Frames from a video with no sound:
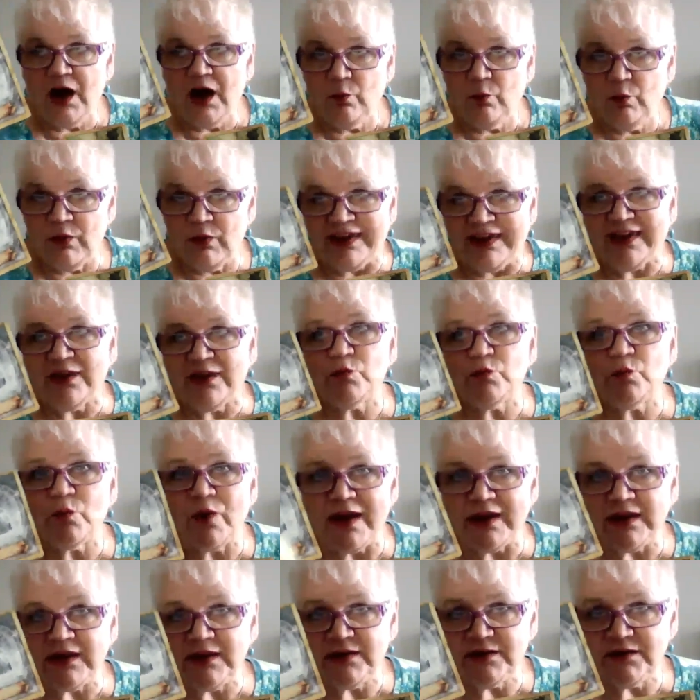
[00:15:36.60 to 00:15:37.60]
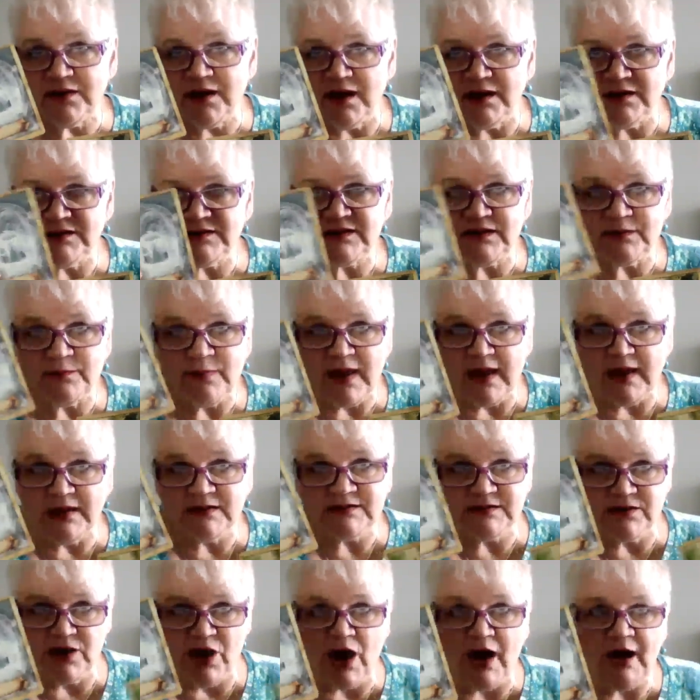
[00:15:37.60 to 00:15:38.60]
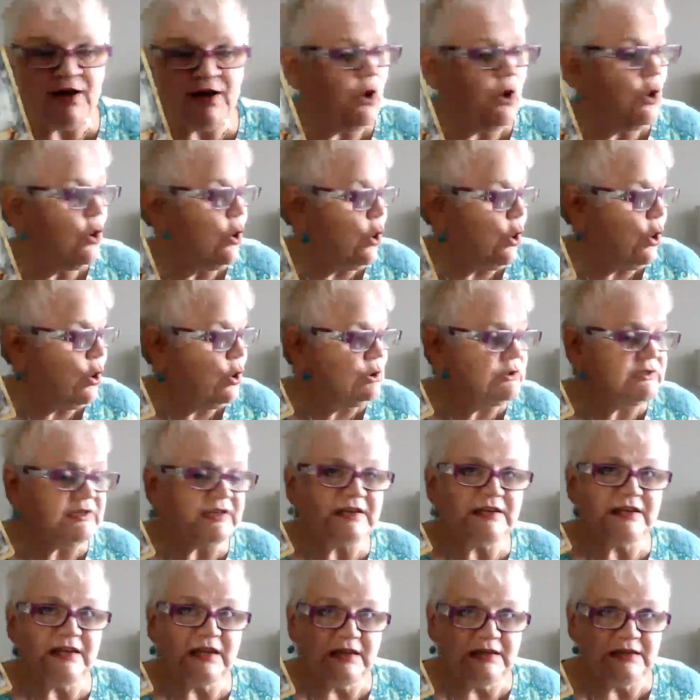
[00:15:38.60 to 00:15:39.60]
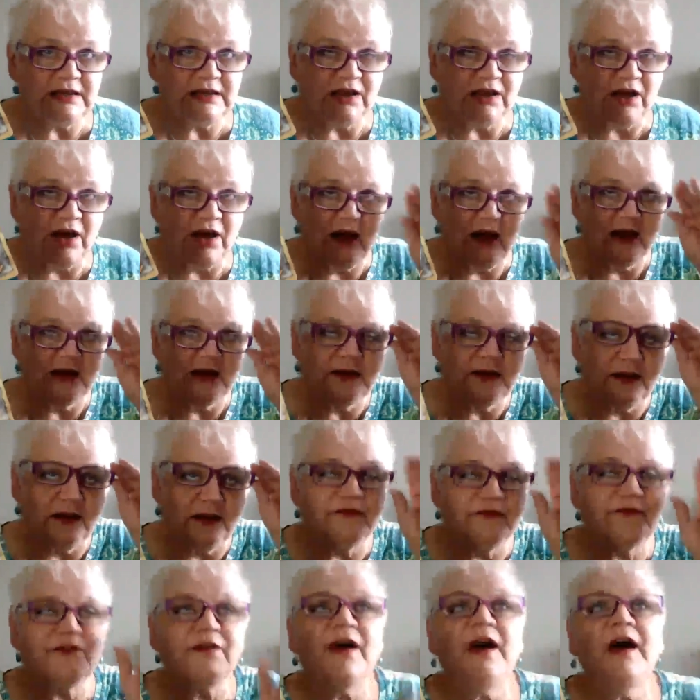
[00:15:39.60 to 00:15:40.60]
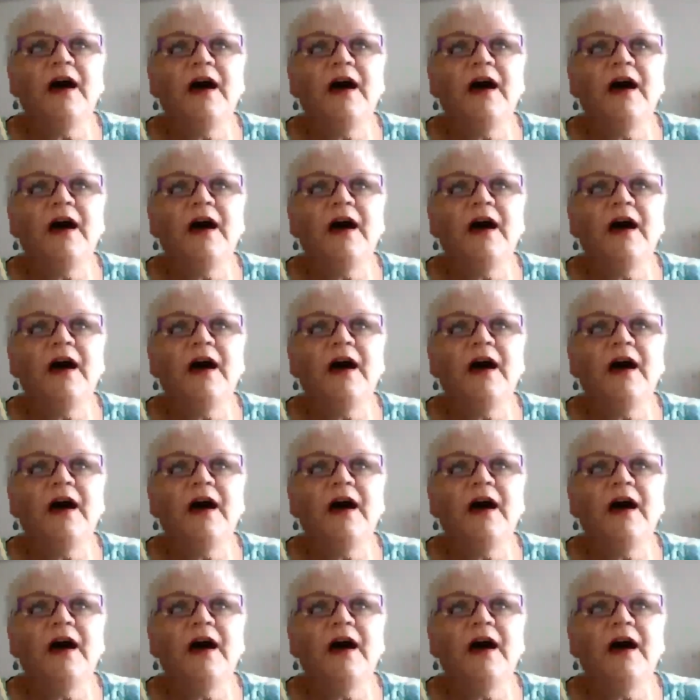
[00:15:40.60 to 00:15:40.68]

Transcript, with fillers: we can recognize them as not holding any kind of